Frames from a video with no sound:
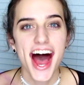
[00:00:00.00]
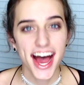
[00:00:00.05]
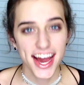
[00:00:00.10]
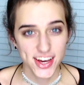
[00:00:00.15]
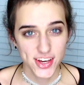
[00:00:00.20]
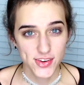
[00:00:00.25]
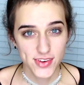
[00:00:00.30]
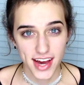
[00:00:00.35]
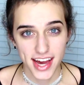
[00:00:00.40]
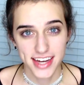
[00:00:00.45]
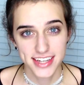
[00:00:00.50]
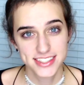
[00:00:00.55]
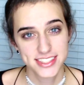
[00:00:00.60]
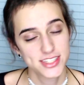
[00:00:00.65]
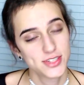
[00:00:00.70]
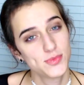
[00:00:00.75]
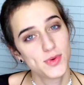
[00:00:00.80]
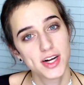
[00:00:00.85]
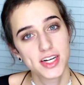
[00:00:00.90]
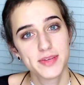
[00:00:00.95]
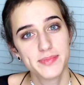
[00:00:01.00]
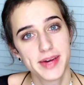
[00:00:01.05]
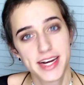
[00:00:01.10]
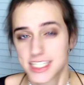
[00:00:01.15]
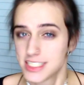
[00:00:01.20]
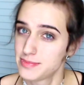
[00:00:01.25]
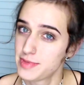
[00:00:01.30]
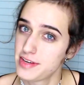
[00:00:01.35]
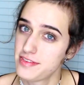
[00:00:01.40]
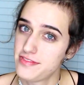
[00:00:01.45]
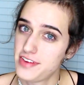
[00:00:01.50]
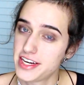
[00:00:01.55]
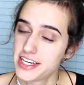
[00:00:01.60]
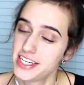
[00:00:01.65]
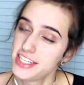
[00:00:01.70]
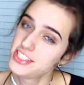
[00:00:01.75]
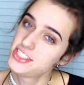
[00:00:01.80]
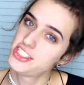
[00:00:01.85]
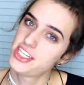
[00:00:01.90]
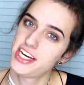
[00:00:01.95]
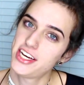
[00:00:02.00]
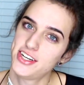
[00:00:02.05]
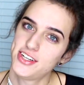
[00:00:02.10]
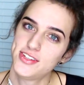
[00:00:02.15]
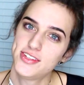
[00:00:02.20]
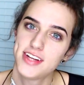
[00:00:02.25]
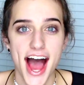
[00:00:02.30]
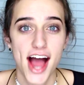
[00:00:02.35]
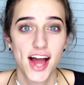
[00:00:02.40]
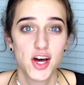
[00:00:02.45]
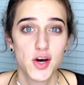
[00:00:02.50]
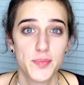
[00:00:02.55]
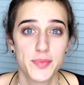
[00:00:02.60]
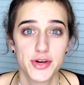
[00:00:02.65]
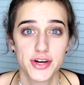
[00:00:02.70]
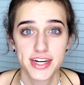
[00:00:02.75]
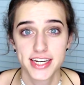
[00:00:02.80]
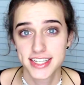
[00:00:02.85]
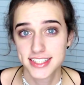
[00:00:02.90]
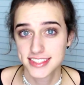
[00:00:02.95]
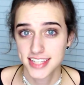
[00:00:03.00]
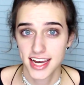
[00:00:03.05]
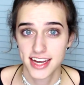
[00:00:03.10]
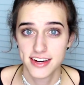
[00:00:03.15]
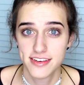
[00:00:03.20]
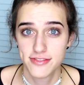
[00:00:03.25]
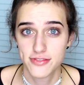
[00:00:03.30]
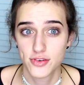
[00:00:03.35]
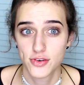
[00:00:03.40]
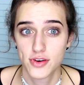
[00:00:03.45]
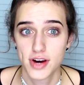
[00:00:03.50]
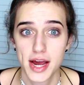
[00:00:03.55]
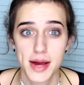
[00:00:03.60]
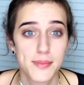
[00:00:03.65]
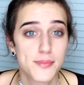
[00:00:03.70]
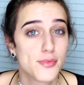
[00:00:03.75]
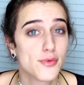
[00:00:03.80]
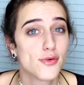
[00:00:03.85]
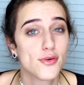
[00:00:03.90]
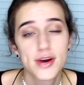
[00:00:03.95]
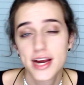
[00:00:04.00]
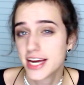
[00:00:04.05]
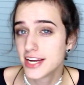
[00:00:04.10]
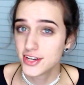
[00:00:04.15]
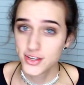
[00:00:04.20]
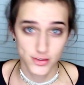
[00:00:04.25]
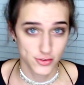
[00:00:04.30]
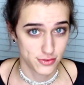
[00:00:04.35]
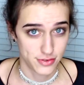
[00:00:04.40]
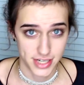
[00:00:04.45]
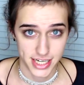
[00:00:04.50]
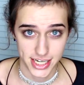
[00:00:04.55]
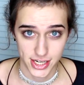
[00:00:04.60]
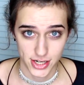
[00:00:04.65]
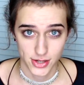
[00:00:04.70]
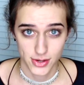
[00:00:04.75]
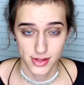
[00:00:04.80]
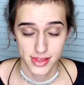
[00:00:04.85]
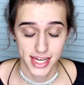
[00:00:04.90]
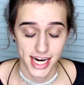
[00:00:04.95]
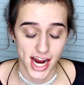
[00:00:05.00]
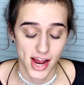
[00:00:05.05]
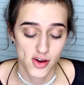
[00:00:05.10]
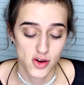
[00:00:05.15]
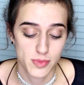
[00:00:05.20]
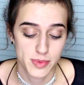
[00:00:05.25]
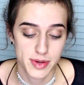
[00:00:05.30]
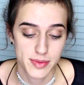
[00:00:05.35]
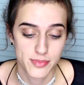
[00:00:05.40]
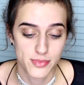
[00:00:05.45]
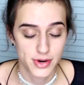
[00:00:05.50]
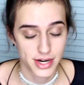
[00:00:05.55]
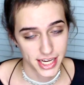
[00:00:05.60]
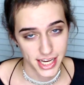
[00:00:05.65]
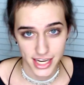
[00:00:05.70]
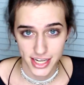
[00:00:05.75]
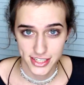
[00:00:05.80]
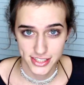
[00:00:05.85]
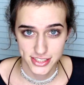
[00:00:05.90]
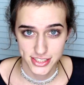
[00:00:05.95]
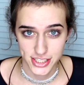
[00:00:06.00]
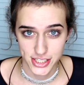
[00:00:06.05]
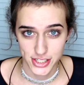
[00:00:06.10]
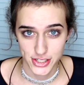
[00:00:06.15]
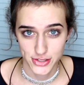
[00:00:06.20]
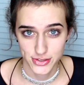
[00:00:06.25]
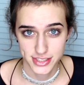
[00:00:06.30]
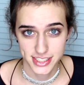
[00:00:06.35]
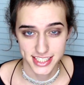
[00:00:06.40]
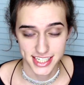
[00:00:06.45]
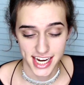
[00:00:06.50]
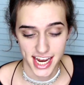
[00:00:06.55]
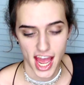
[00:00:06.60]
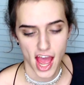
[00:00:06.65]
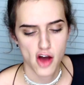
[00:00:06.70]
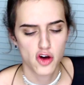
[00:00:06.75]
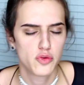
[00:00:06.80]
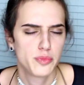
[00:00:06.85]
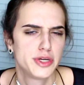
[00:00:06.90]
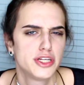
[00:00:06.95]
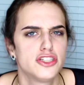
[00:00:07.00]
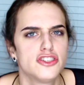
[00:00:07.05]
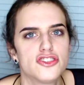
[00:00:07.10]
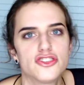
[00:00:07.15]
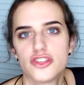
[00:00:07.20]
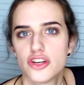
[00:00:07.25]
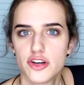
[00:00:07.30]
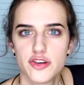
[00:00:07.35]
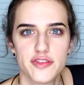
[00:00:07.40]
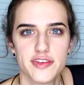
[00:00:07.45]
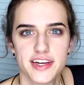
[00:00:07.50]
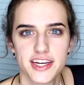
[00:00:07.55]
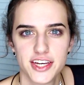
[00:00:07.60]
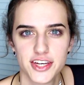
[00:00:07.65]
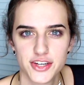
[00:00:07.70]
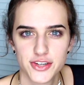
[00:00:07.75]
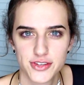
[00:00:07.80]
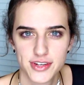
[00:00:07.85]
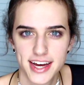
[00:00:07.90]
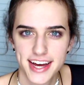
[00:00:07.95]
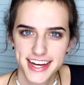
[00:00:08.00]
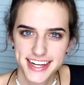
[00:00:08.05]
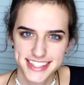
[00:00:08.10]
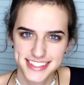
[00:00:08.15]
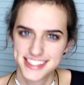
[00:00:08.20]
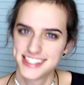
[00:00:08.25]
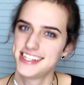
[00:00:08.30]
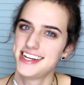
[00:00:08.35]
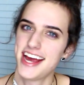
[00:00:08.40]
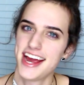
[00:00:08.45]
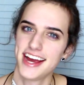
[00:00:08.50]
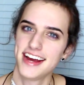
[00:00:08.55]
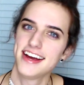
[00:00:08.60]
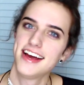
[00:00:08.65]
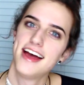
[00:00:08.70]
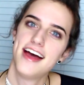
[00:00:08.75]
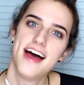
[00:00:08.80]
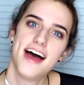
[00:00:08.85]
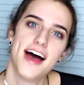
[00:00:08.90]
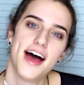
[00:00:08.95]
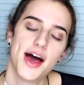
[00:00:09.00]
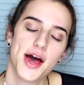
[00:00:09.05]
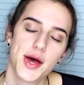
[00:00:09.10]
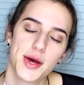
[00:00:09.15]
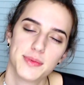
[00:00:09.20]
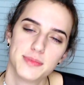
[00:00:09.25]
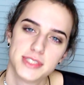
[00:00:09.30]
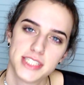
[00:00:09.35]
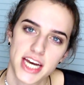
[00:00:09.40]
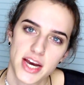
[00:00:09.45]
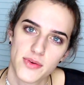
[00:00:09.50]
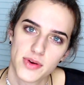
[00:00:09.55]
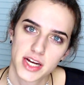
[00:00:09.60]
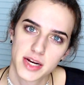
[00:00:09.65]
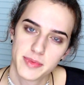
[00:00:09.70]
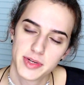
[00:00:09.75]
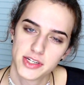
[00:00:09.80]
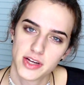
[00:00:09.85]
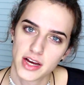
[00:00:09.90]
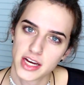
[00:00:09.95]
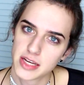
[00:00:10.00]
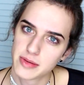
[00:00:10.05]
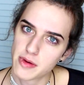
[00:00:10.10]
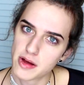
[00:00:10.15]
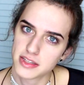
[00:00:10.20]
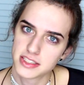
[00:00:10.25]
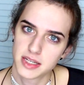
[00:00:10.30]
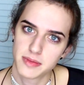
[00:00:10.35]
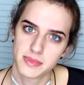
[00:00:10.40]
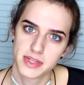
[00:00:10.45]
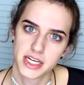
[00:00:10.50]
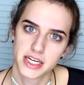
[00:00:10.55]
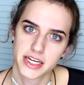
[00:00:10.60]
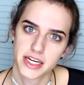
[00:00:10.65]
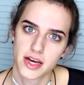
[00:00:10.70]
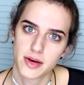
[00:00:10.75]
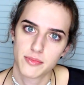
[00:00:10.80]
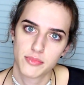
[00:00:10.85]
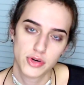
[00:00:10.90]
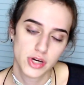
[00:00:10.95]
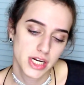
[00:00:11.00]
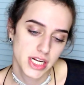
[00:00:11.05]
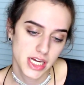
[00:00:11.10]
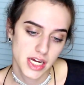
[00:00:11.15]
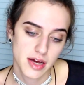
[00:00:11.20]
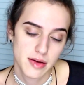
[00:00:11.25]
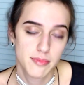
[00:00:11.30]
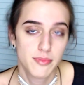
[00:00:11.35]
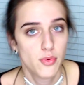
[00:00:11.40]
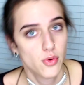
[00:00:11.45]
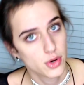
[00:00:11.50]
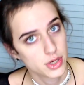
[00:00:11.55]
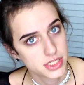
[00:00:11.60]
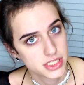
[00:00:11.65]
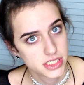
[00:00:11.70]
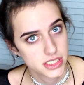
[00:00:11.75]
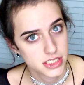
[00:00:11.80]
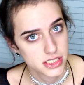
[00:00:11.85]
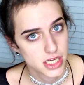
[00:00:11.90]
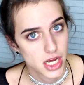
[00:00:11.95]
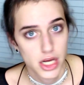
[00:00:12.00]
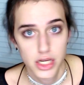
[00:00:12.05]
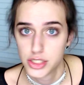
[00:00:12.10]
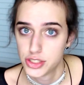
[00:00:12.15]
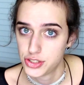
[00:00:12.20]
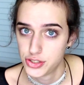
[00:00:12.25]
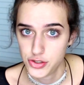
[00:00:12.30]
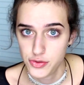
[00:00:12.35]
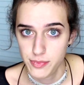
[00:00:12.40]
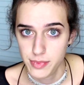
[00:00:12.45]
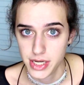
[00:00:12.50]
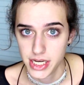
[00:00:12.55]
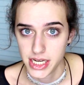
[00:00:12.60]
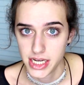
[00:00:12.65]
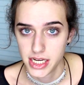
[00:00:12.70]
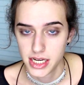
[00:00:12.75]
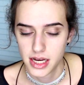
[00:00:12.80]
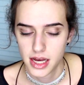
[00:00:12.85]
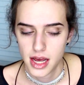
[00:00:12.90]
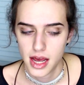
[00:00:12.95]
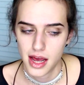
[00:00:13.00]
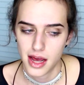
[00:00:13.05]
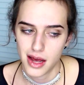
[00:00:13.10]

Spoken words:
Hi you guys, and welcome back to my fucking channel. I hope you're excited for a brand new video that I will be bringing to you today. I will be serving you today. Today we're going to be talking about something pretty important to me.